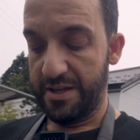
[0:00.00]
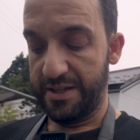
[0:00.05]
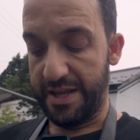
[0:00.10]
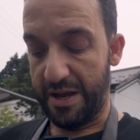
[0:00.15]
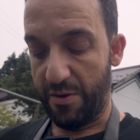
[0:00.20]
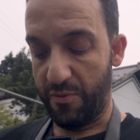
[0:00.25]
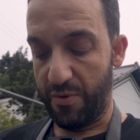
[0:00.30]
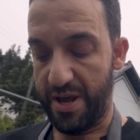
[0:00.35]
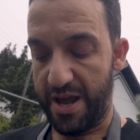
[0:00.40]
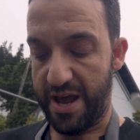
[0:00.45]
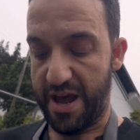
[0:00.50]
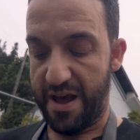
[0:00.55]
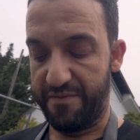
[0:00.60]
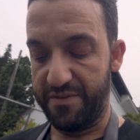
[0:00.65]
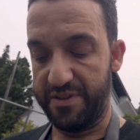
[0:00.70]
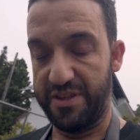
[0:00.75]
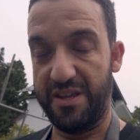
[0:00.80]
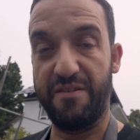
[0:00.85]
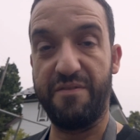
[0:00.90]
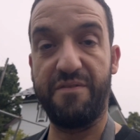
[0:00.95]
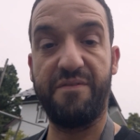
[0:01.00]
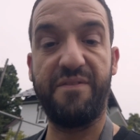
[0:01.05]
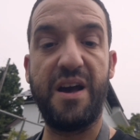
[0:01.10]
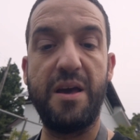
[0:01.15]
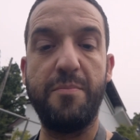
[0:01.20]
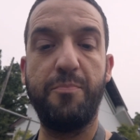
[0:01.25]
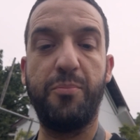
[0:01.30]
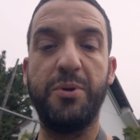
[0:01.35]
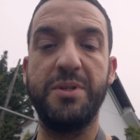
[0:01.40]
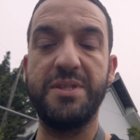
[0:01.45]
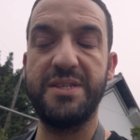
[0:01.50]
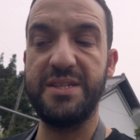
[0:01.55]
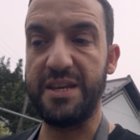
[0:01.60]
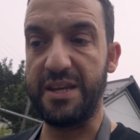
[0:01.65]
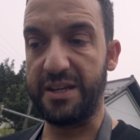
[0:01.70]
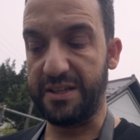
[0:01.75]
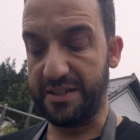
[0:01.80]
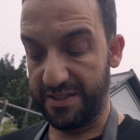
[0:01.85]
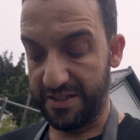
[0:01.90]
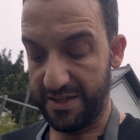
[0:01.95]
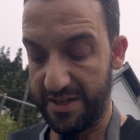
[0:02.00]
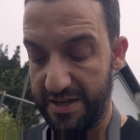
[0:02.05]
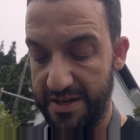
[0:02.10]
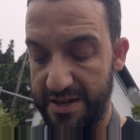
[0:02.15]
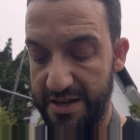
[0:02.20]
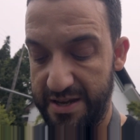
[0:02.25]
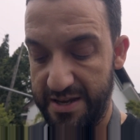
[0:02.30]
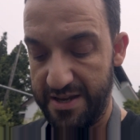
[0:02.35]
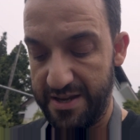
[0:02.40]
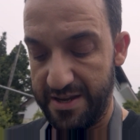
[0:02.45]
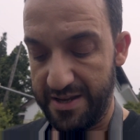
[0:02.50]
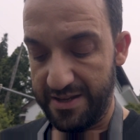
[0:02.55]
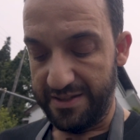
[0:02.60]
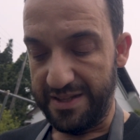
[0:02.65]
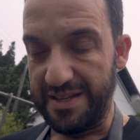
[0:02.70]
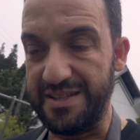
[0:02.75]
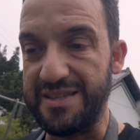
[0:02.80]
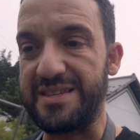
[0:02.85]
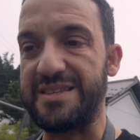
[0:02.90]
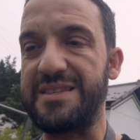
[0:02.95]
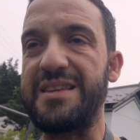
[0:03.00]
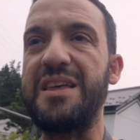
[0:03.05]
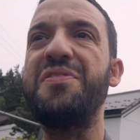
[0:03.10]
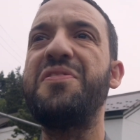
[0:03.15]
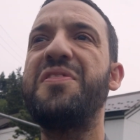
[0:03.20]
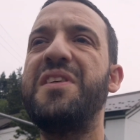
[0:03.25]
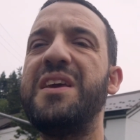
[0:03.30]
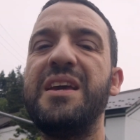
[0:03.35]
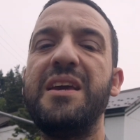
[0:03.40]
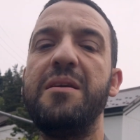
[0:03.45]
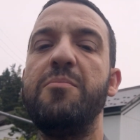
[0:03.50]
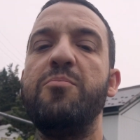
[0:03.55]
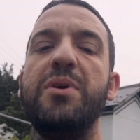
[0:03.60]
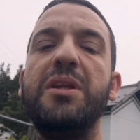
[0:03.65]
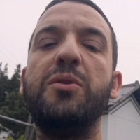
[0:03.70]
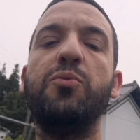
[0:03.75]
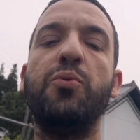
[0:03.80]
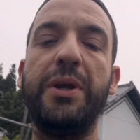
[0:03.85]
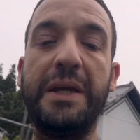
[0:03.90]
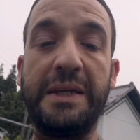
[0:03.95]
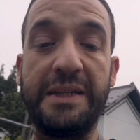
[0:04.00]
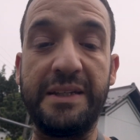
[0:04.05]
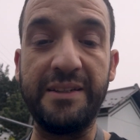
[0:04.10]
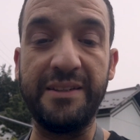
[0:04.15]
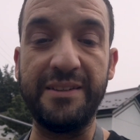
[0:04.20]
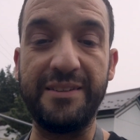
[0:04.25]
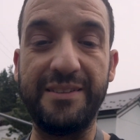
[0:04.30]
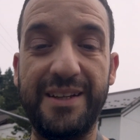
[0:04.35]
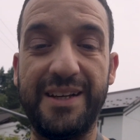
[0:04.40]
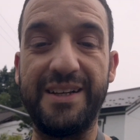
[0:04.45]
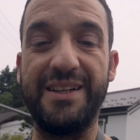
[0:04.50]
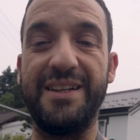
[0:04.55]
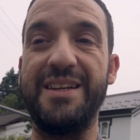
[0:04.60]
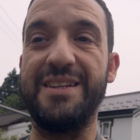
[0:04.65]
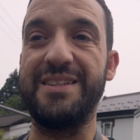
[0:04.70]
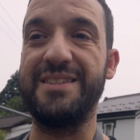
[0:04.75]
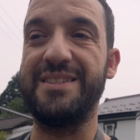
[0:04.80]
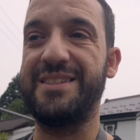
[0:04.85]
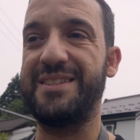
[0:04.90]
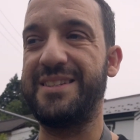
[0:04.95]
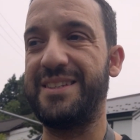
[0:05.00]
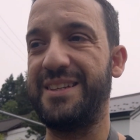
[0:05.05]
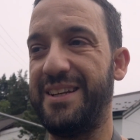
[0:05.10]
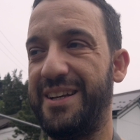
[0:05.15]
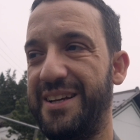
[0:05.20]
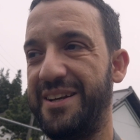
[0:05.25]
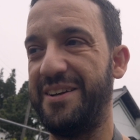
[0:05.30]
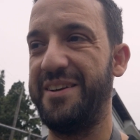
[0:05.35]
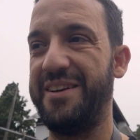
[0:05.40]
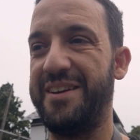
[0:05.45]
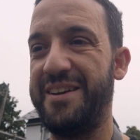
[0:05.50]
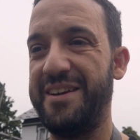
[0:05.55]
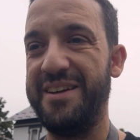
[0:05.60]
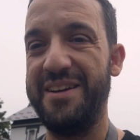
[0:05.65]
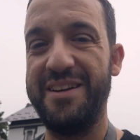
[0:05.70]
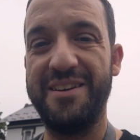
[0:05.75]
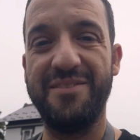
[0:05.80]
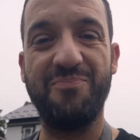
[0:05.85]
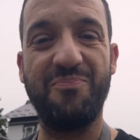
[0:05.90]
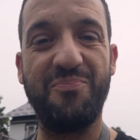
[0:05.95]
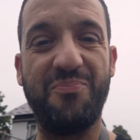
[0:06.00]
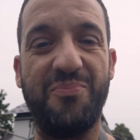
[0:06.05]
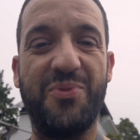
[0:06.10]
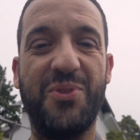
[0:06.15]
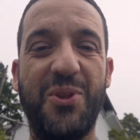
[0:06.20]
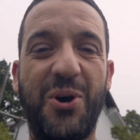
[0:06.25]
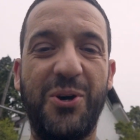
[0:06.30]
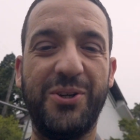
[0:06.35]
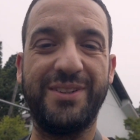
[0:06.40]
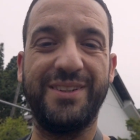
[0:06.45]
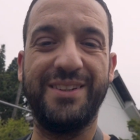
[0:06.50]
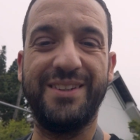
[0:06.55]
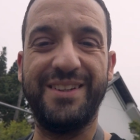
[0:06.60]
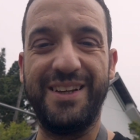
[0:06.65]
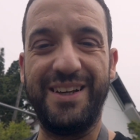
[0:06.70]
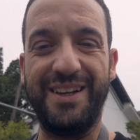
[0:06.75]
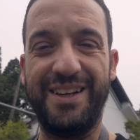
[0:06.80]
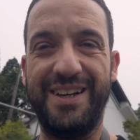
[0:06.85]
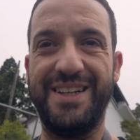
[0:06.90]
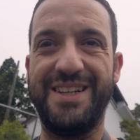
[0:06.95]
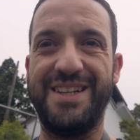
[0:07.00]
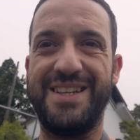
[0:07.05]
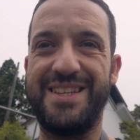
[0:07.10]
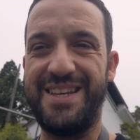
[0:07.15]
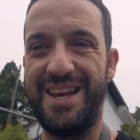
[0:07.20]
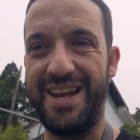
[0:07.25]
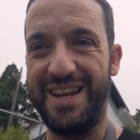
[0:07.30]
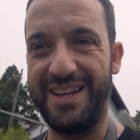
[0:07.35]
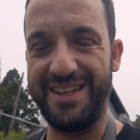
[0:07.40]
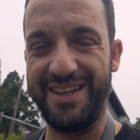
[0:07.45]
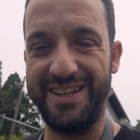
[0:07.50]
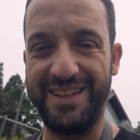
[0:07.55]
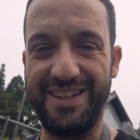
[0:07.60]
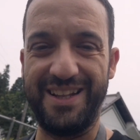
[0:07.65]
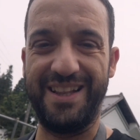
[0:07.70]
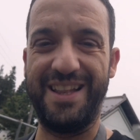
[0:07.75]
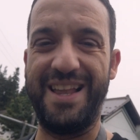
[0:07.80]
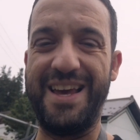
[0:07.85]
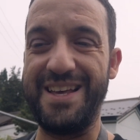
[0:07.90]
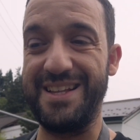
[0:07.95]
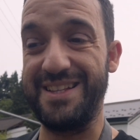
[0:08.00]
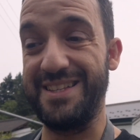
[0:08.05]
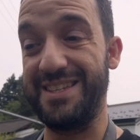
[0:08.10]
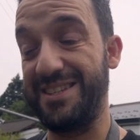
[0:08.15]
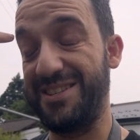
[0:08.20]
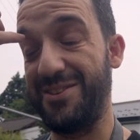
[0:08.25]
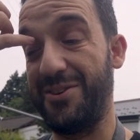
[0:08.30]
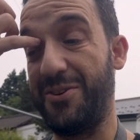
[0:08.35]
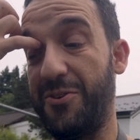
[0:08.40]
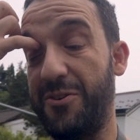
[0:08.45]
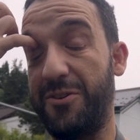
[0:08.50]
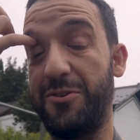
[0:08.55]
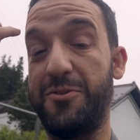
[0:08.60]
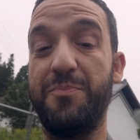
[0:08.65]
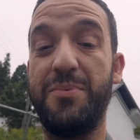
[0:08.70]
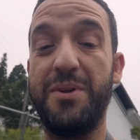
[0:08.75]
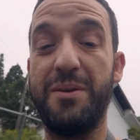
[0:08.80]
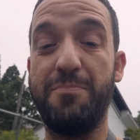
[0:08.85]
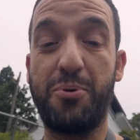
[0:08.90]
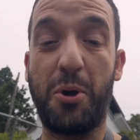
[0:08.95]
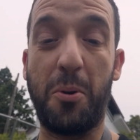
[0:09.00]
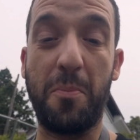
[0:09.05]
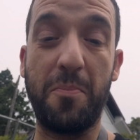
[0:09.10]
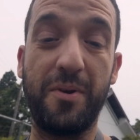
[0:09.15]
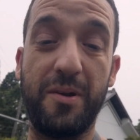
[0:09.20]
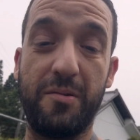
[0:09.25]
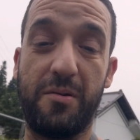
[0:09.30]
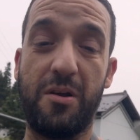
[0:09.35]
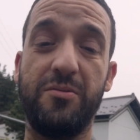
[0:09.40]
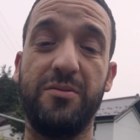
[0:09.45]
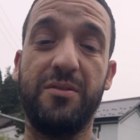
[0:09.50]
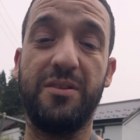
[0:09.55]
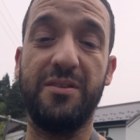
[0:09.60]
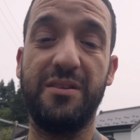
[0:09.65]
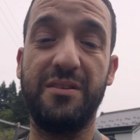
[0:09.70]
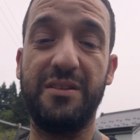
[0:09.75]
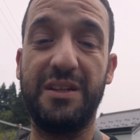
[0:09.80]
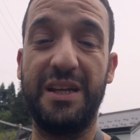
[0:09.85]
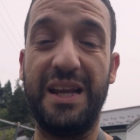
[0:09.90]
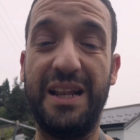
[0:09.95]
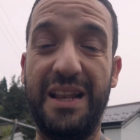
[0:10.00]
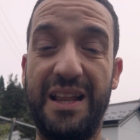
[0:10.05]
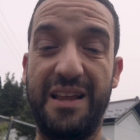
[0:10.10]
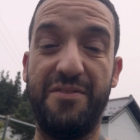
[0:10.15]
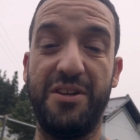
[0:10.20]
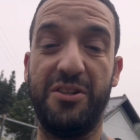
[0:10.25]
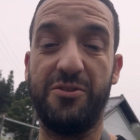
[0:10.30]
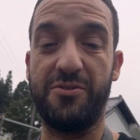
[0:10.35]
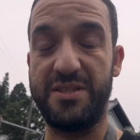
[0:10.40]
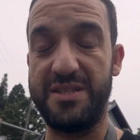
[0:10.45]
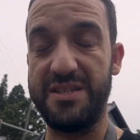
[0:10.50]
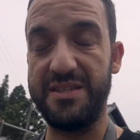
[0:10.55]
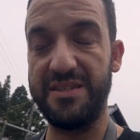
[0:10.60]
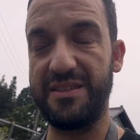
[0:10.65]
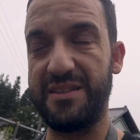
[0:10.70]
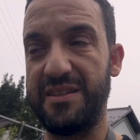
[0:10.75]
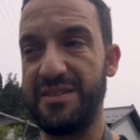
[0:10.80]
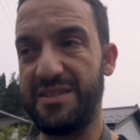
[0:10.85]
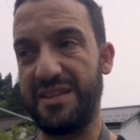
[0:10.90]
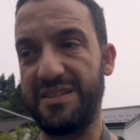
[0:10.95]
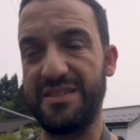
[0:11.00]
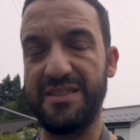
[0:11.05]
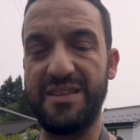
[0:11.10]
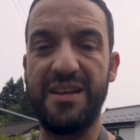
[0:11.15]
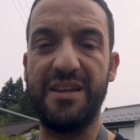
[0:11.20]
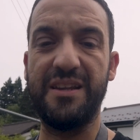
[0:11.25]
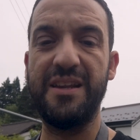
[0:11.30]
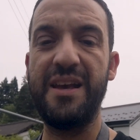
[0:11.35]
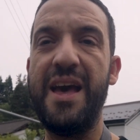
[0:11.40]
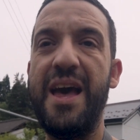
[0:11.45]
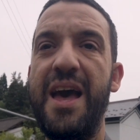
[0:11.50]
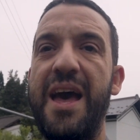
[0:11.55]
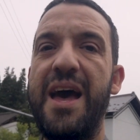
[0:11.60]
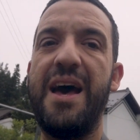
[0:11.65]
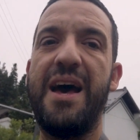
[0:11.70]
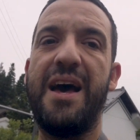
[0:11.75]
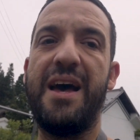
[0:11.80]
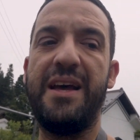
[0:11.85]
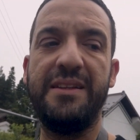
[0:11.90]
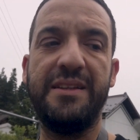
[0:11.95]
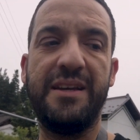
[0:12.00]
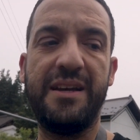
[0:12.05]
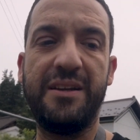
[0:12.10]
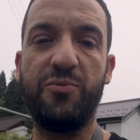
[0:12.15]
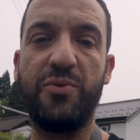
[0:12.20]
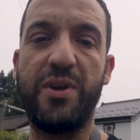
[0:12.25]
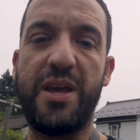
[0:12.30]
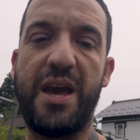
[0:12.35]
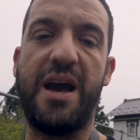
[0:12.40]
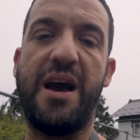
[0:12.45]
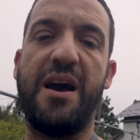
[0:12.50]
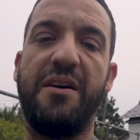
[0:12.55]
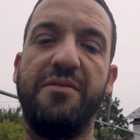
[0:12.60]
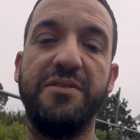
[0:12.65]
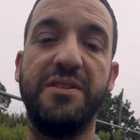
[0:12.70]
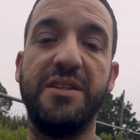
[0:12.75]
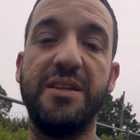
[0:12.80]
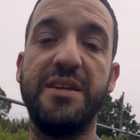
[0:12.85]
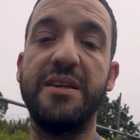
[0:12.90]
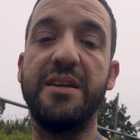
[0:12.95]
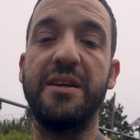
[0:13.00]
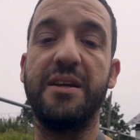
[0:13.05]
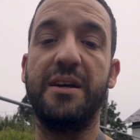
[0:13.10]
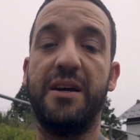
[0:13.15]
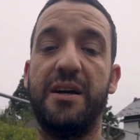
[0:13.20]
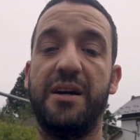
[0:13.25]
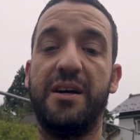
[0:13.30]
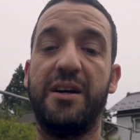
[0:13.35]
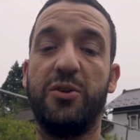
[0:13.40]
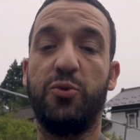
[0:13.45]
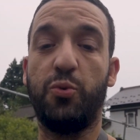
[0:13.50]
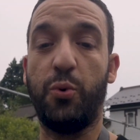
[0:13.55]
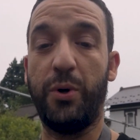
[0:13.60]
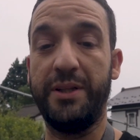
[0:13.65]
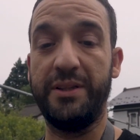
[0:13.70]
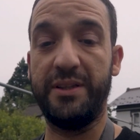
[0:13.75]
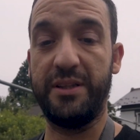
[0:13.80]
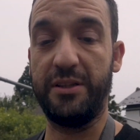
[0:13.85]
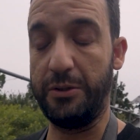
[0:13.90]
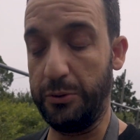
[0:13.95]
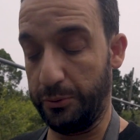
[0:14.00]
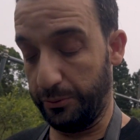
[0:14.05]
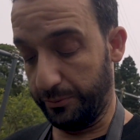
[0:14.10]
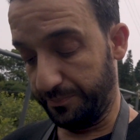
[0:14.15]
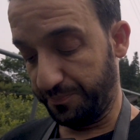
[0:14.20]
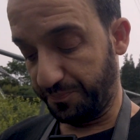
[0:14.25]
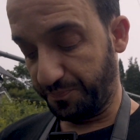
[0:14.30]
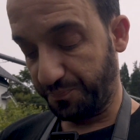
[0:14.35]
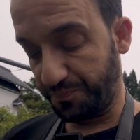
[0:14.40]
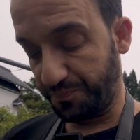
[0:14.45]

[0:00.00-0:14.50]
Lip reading: then we have the 5.6, then something in between that it's not said in the lens, so it could be probably around 11 or 16, and then we have the 22.